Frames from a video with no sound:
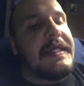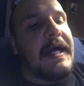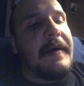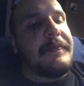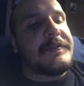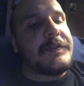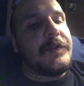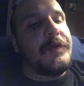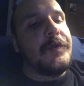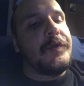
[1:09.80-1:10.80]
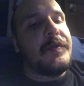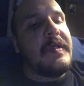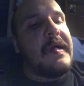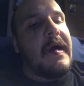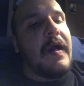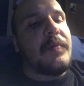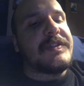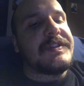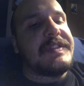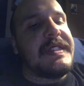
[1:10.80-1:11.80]
an officer knew or
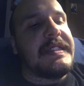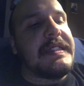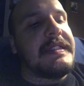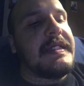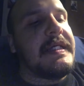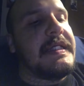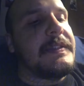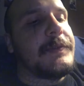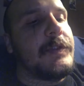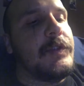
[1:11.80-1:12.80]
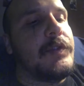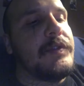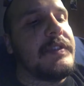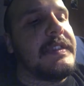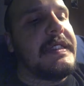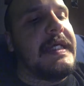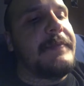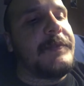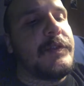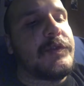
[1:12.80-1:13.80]
was thinking if
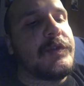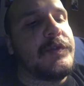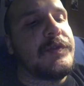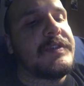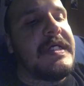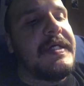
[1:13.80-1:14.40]
you choose